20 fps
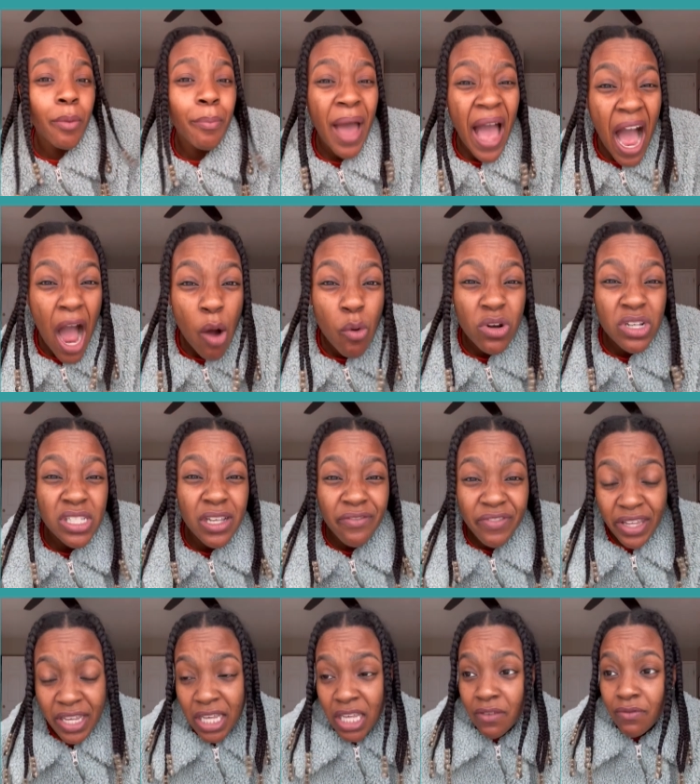powers of
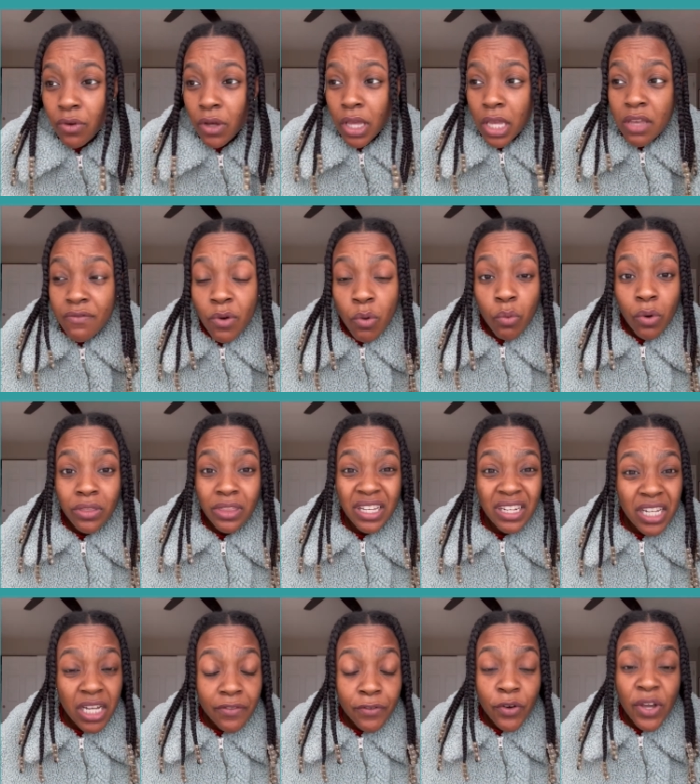the evil, evil one, the
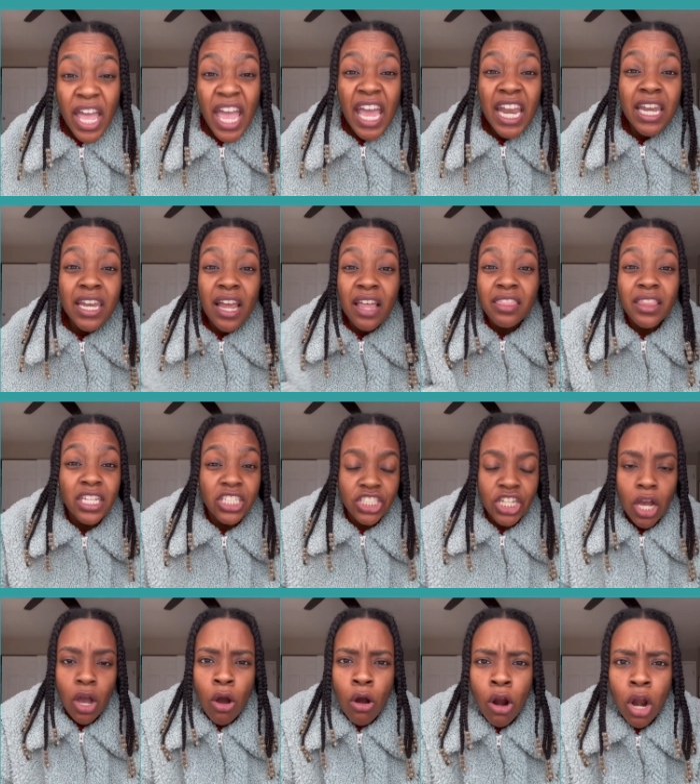devil, and nothing
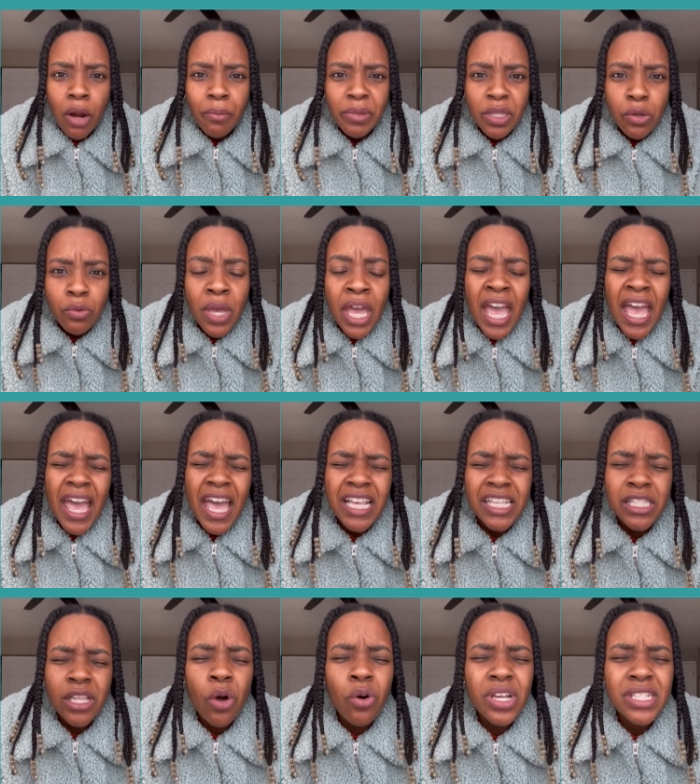shall harm you.
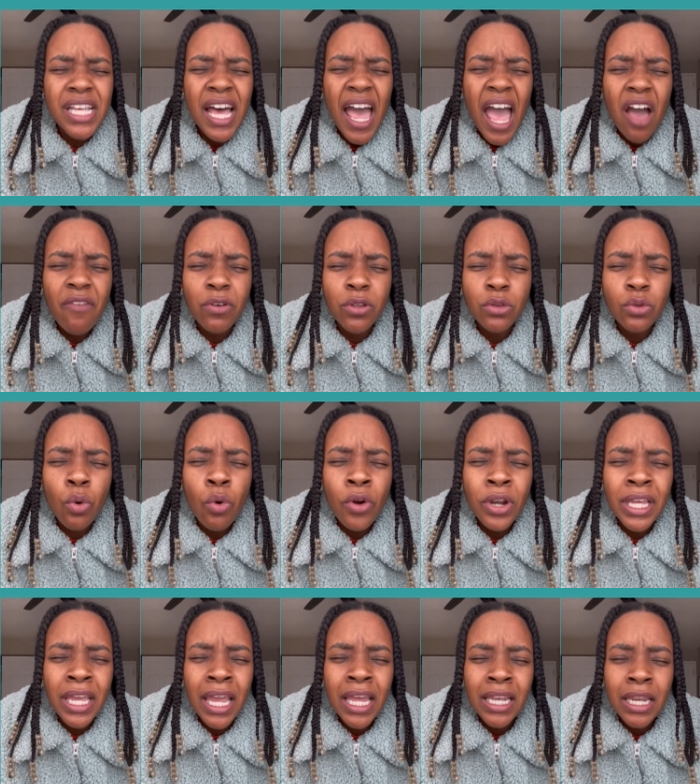As long as I have
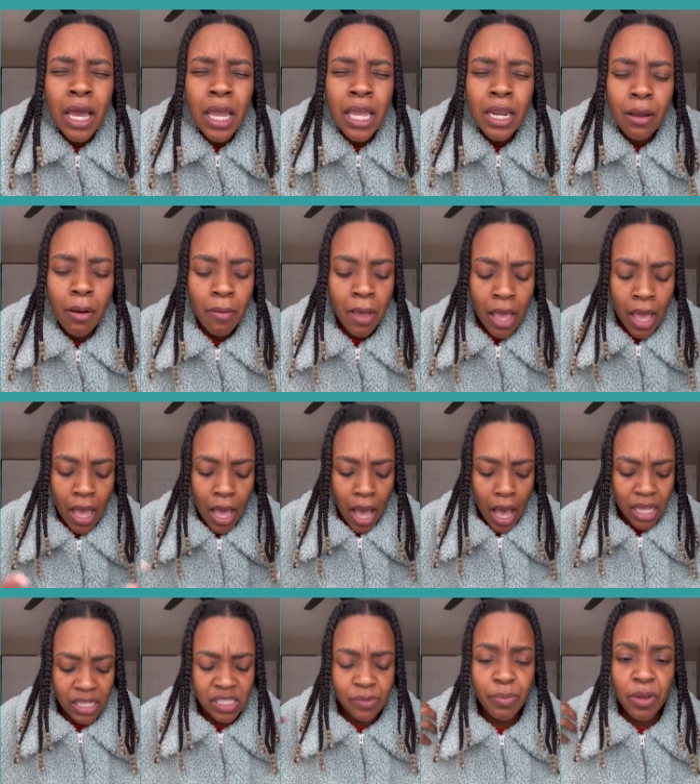authority in, in a,
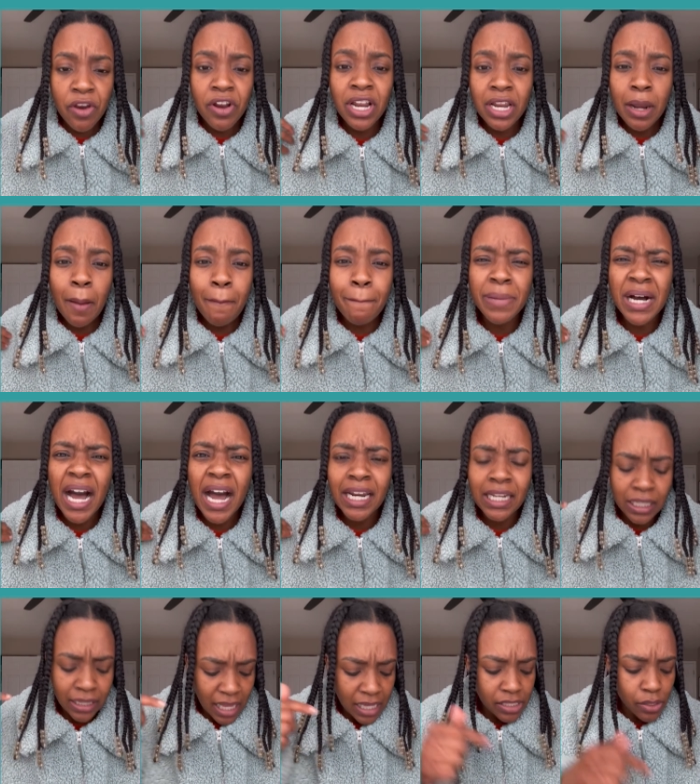a spirit and a
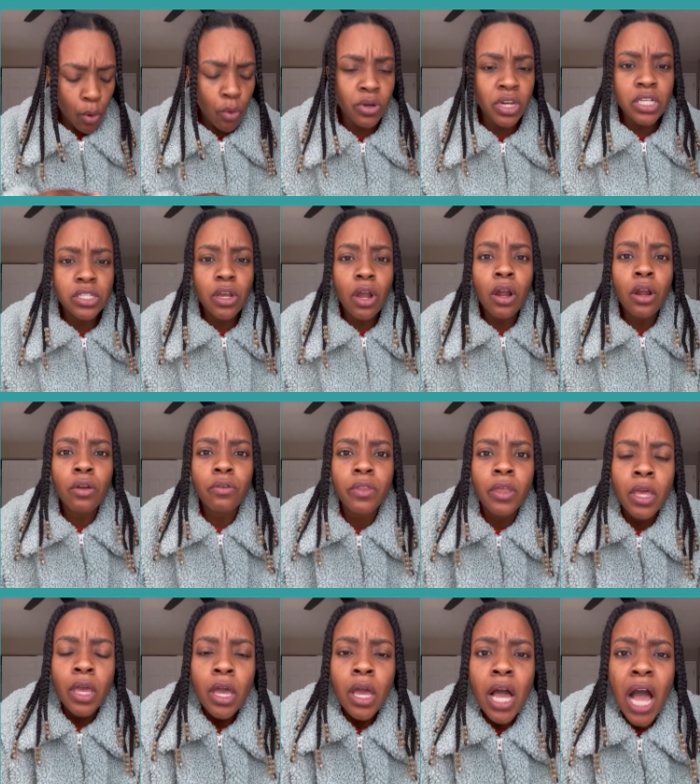body that's on this earth,
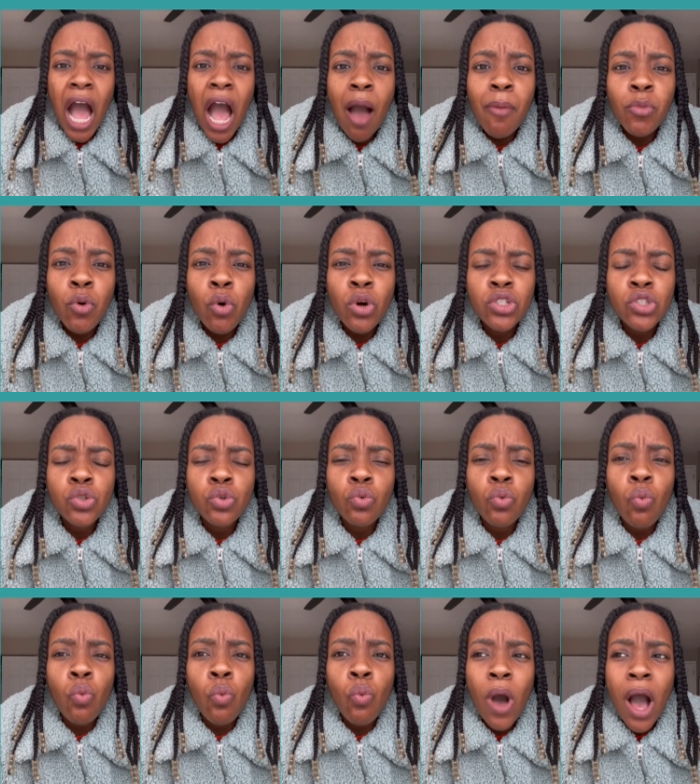I'm going
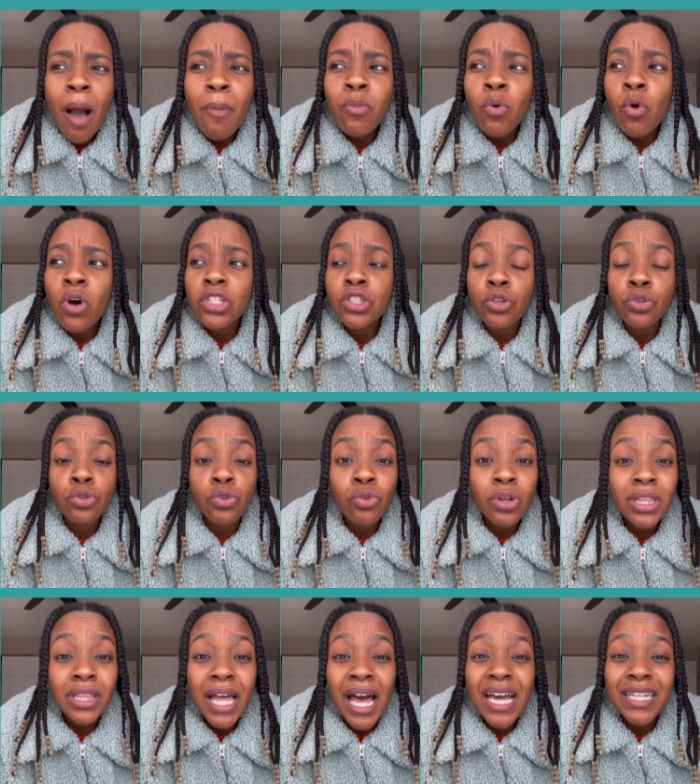to I'm going to
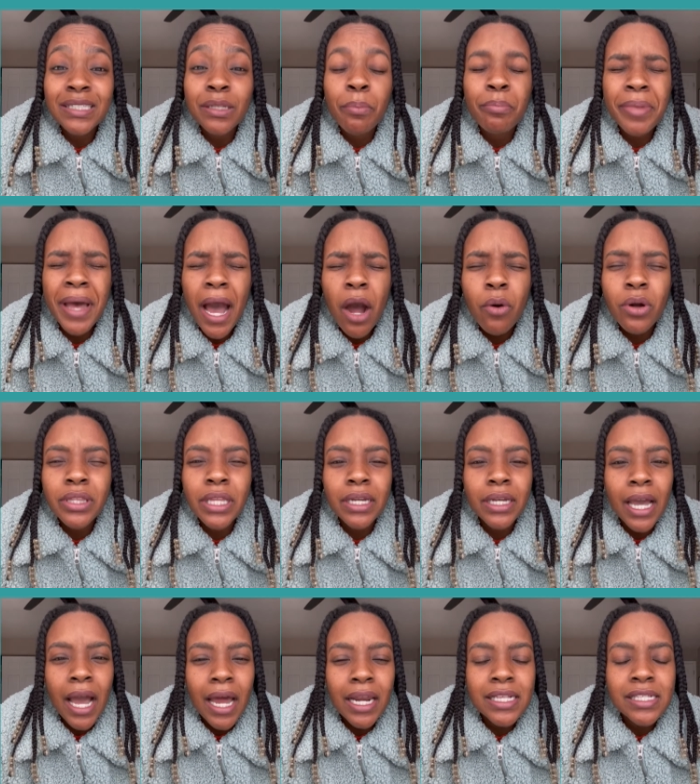utilize the power that
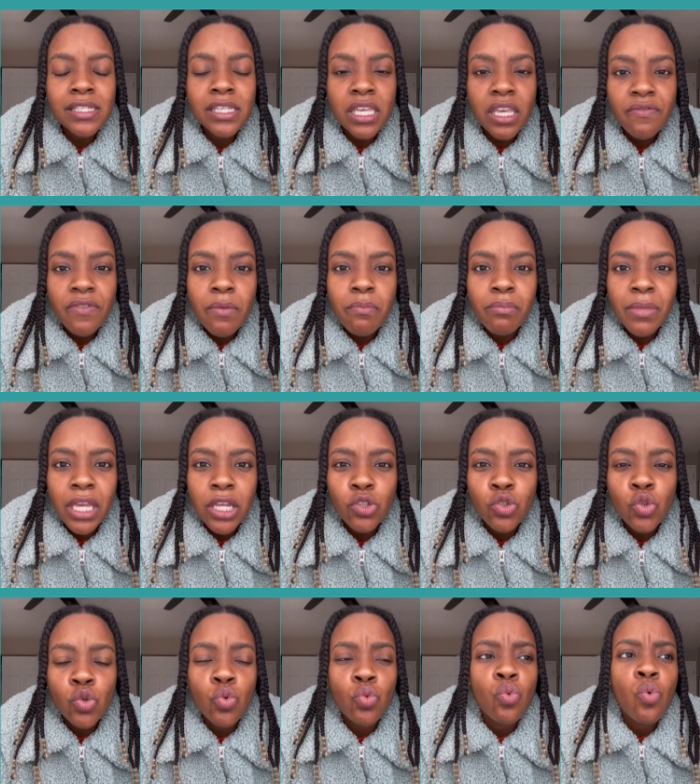God has given me
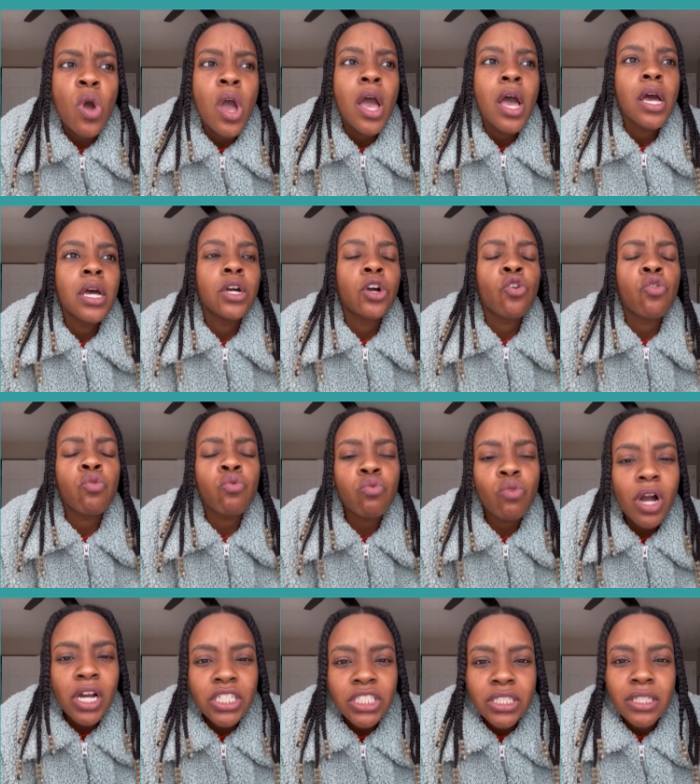to
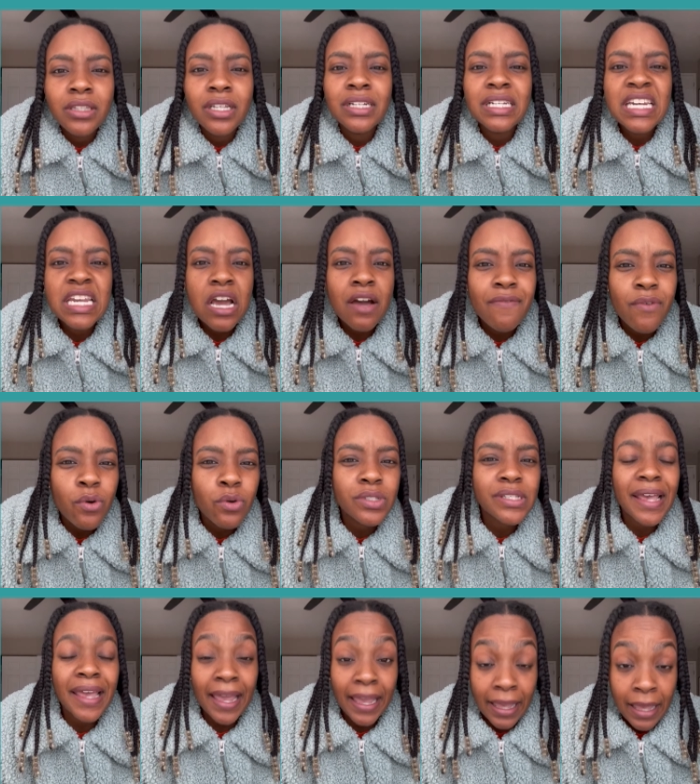crush the devil's
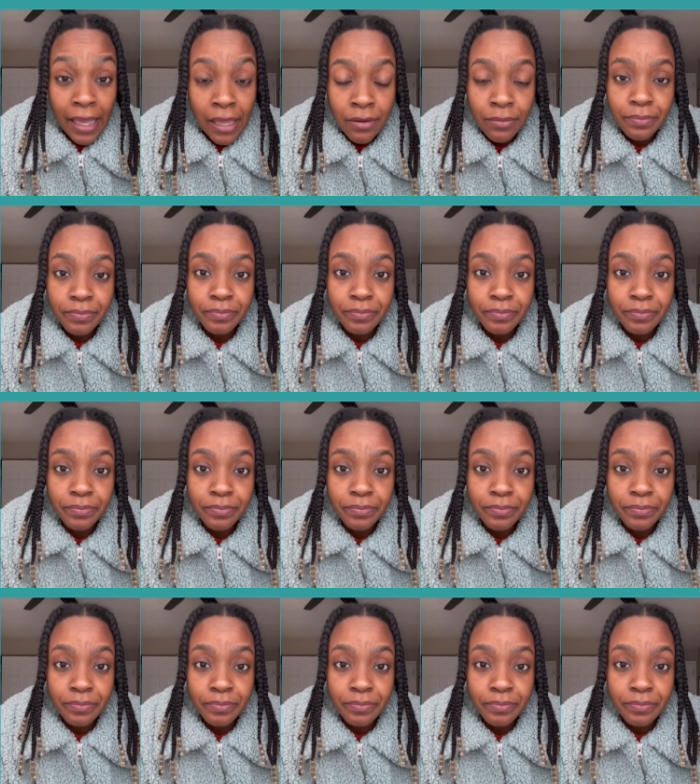head.